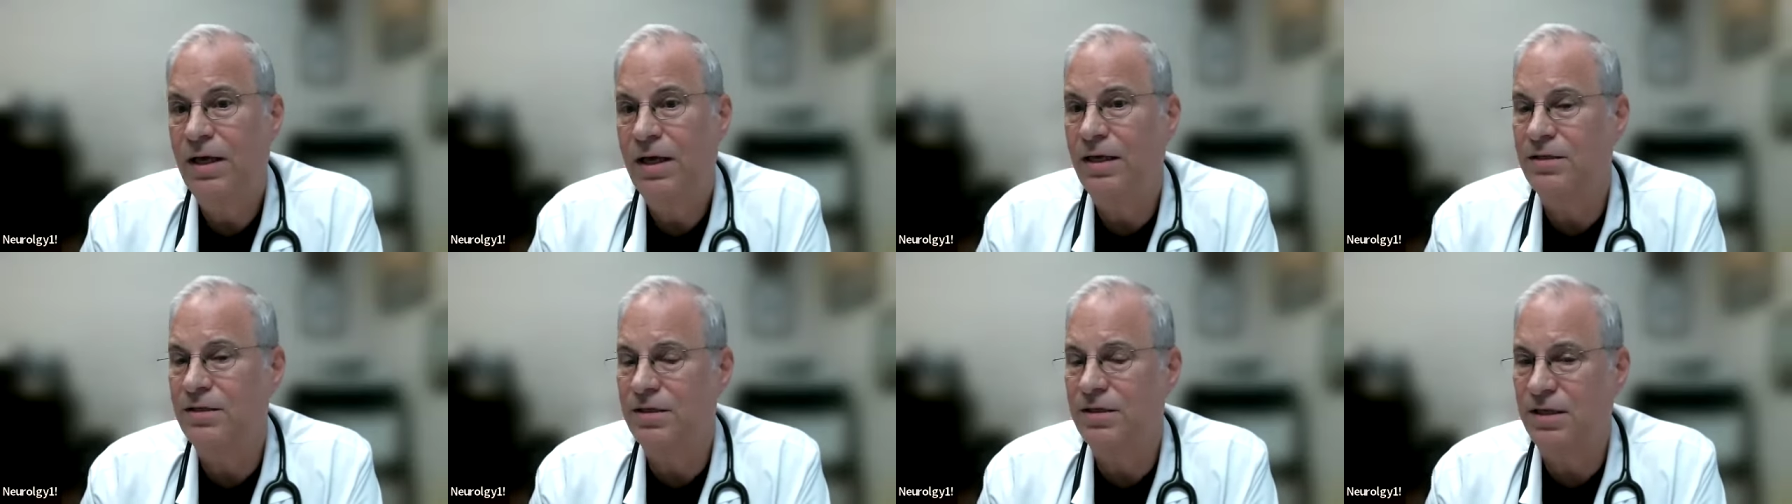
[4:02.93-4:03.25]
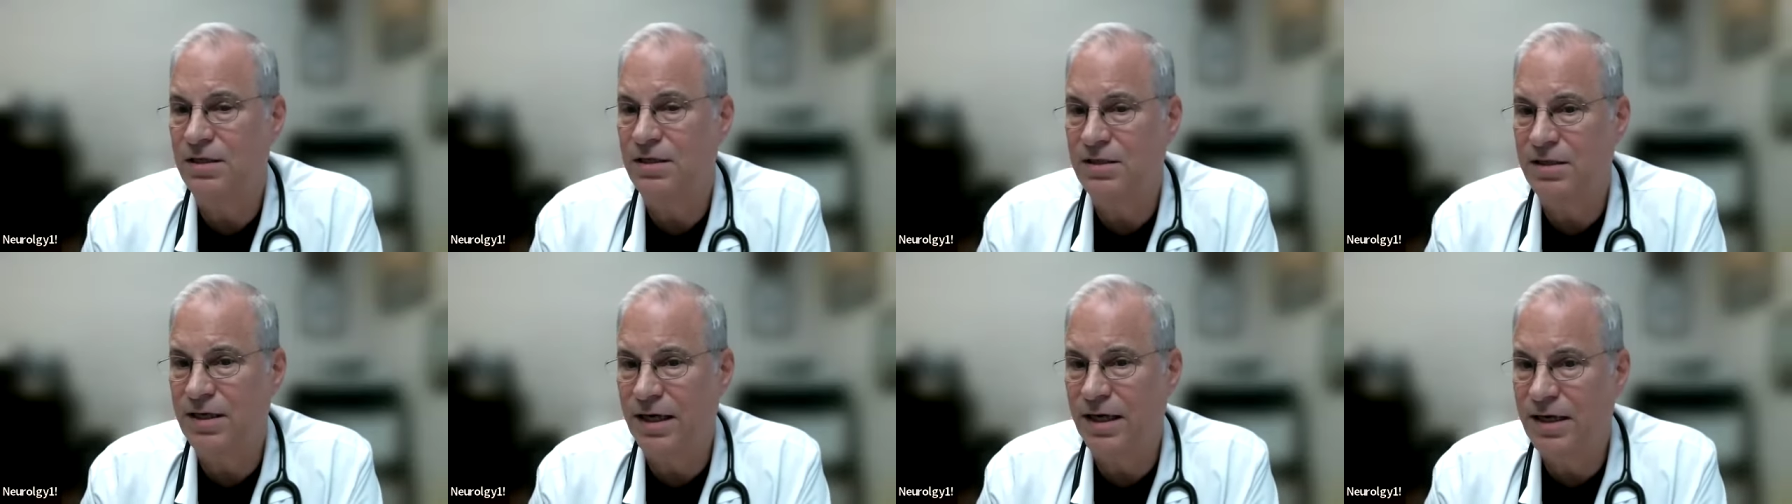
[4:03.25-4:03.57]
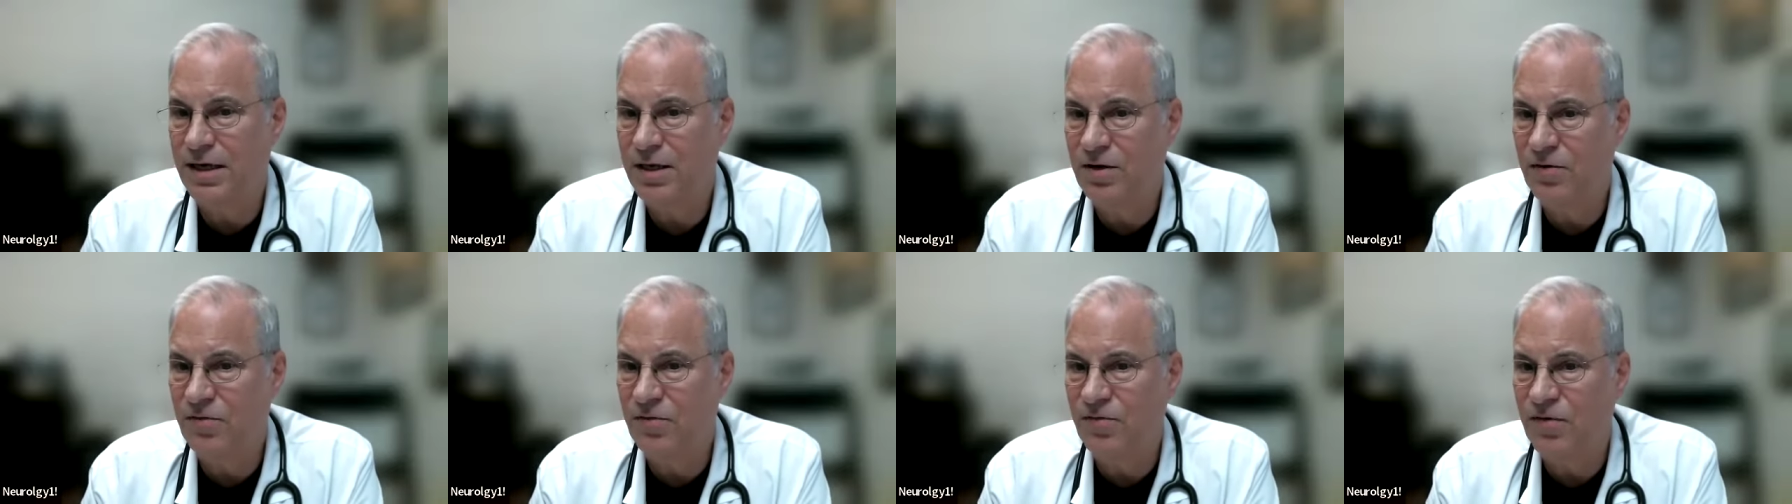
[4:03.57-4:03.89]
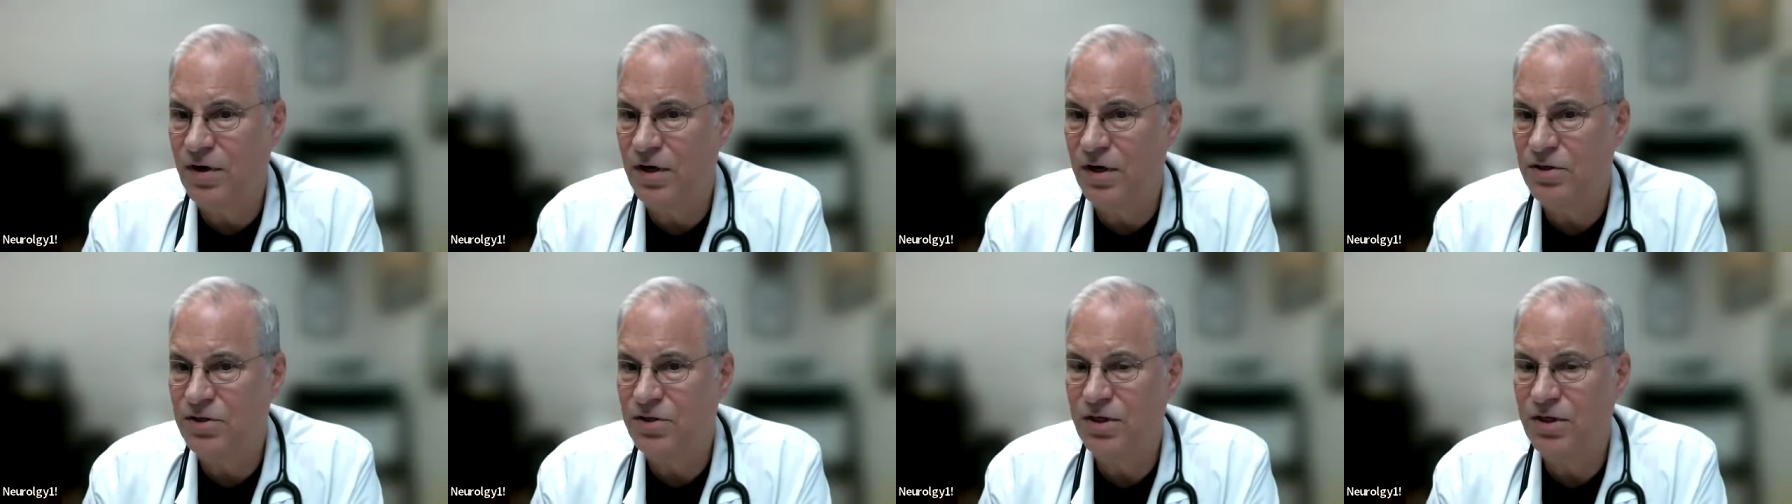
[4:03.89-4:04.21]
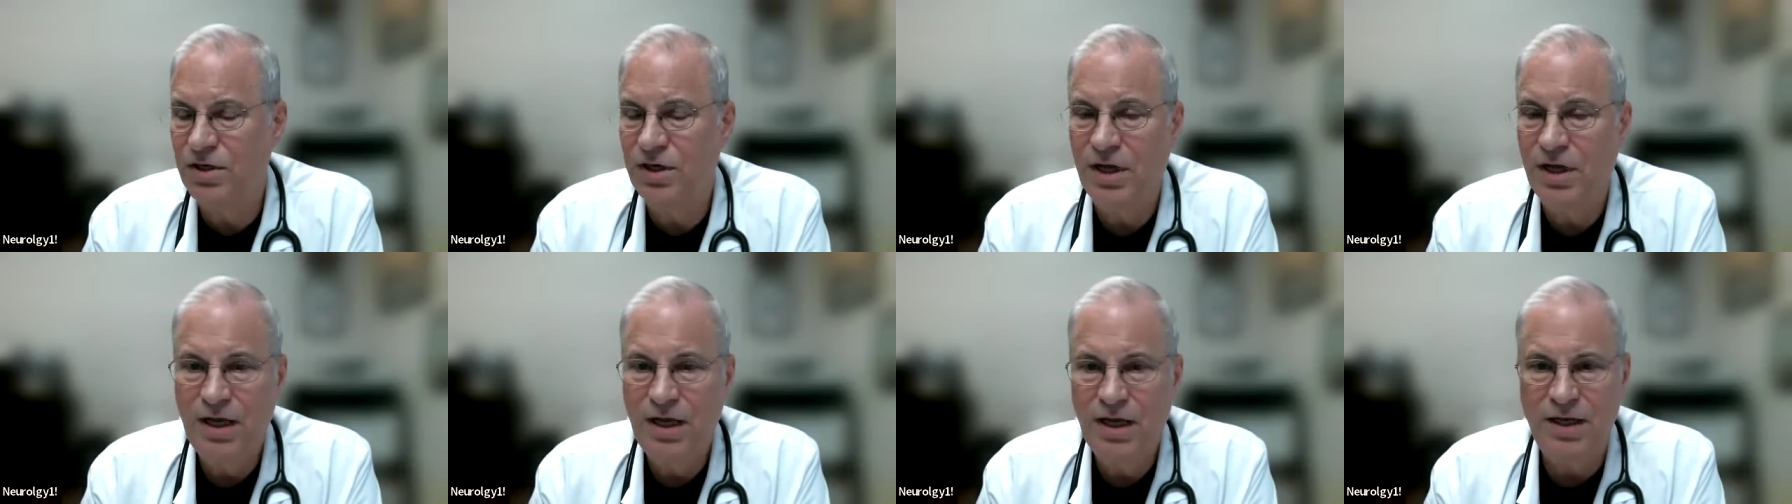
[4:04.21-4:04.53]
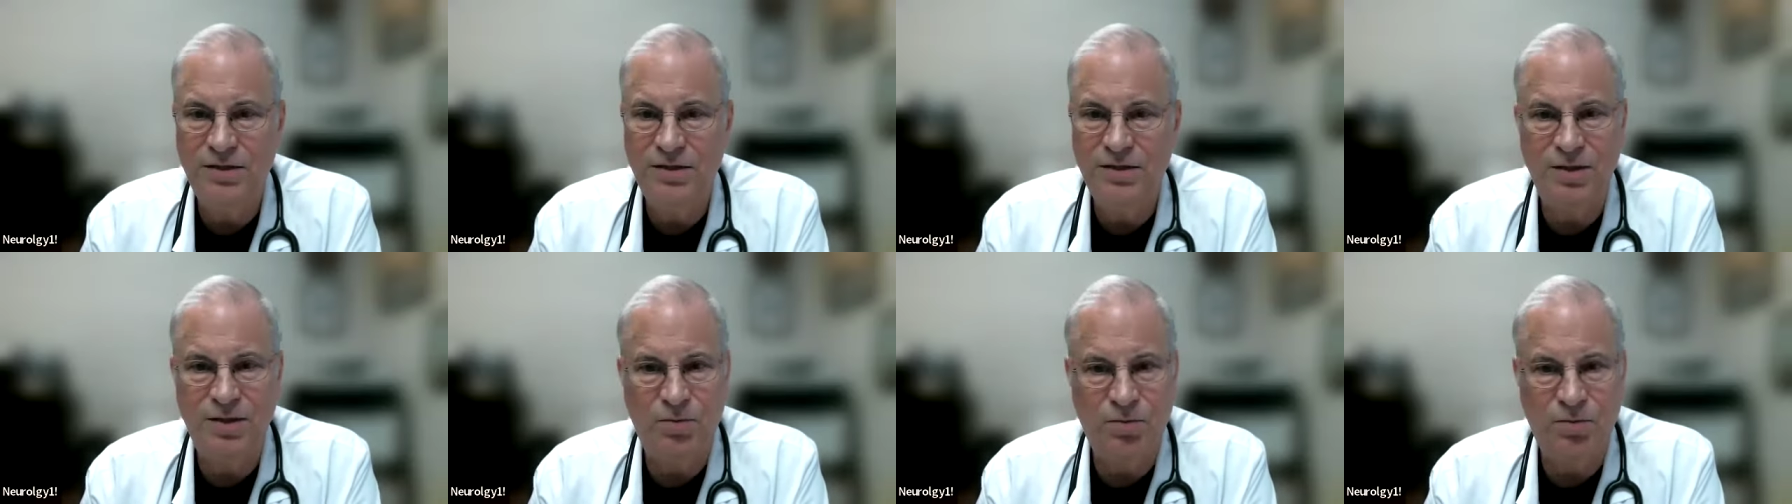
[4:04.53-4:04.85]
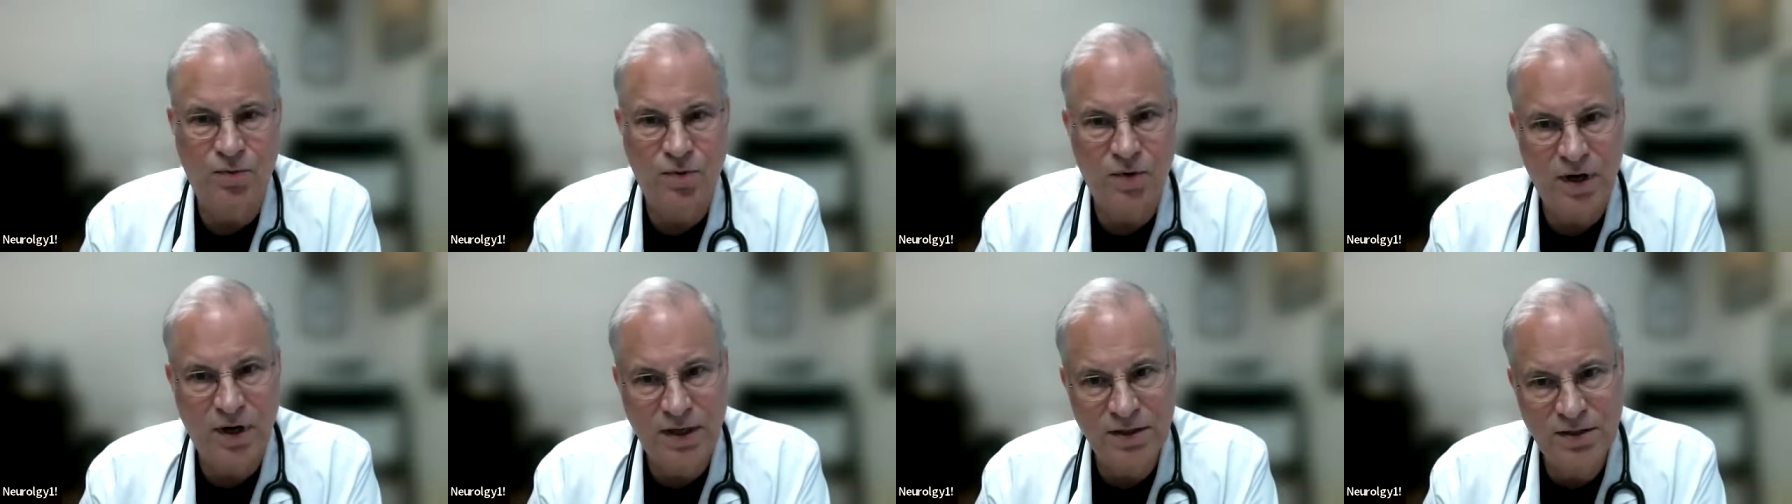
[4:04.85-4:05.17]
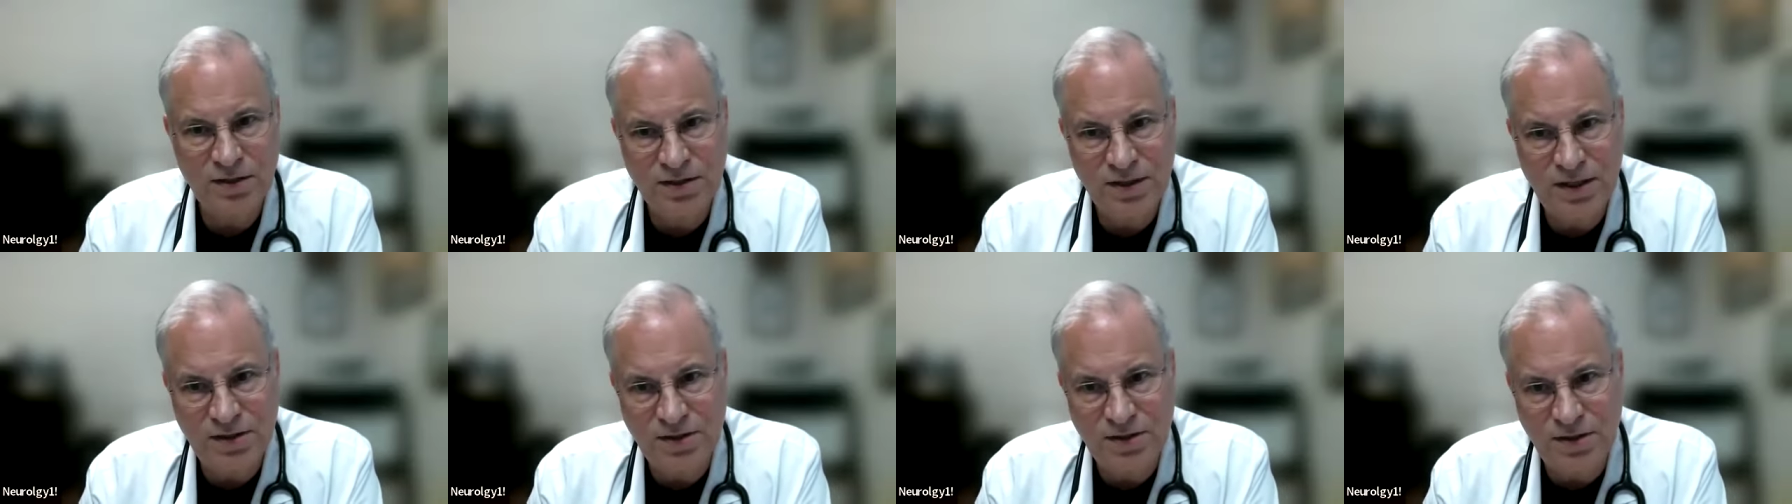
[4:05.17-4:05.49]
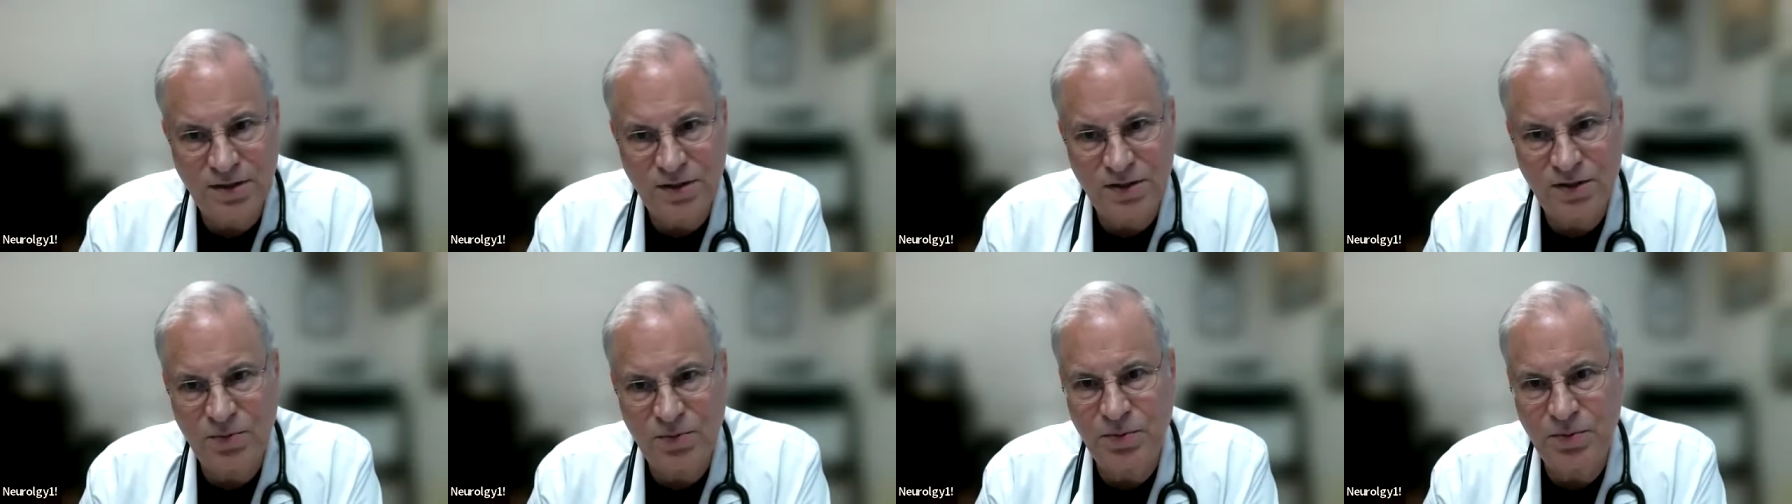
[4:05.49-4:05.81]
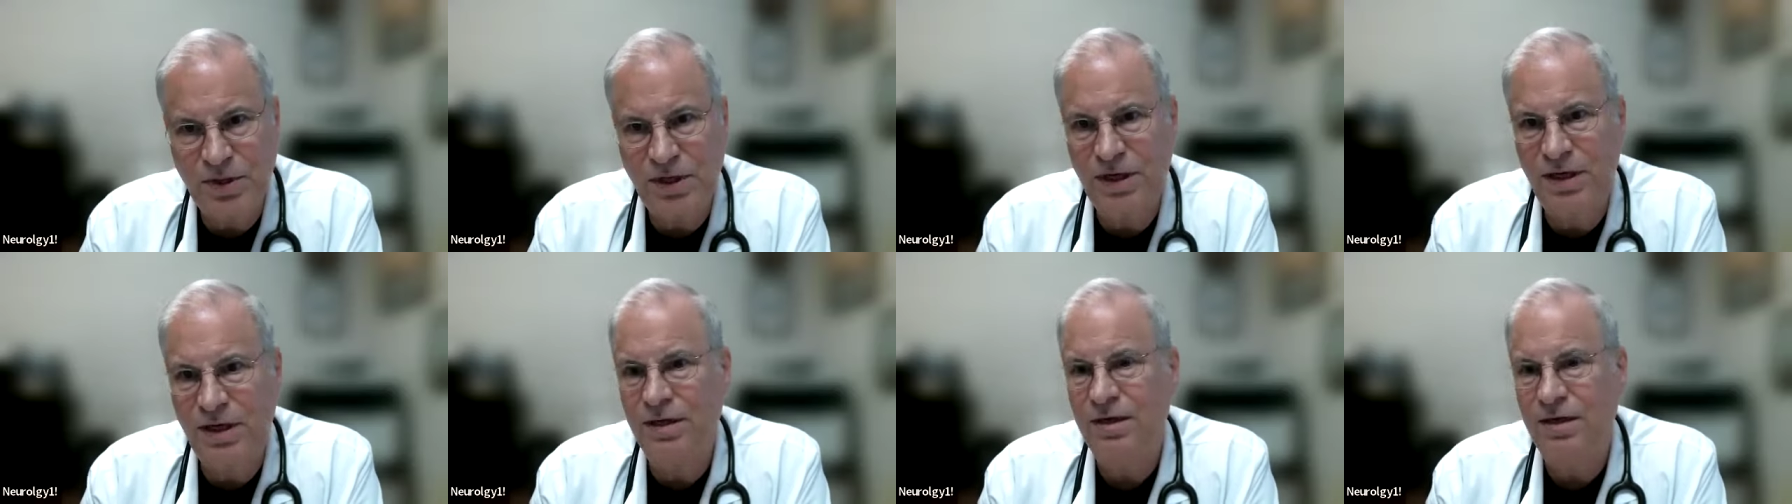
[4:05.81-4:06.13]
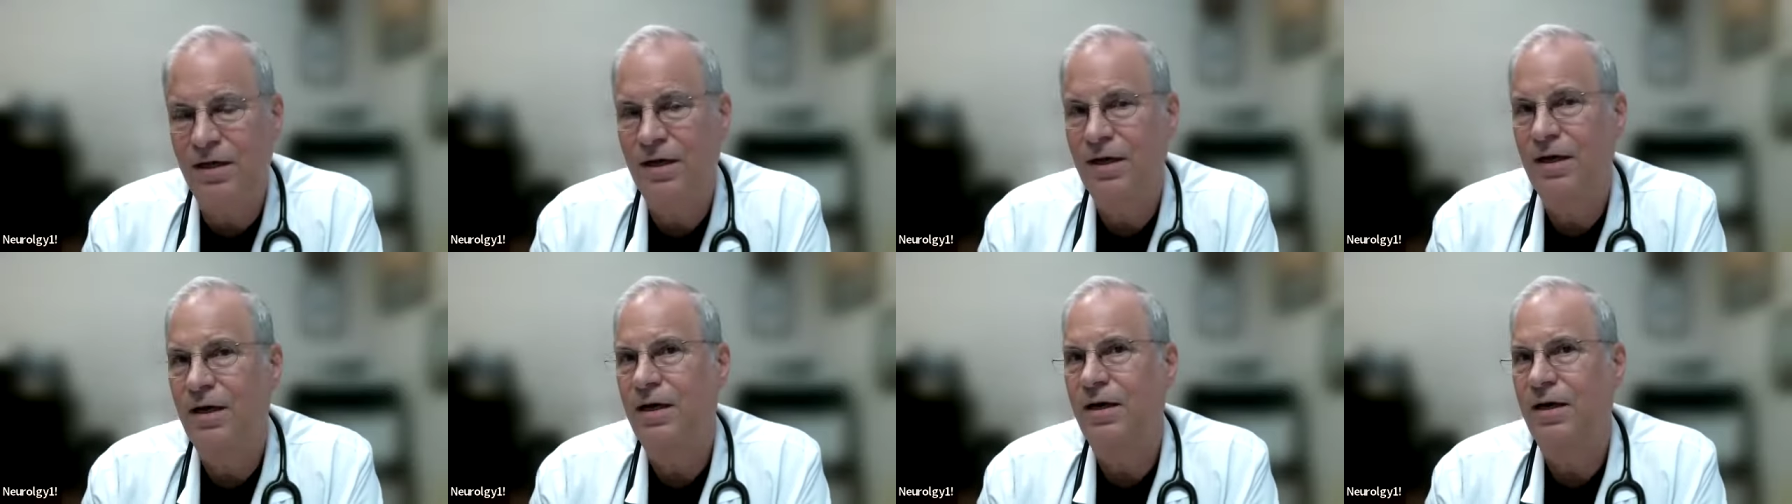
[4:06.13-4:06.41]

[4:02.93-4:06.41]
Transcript: Is it executive function? Is it processing speed?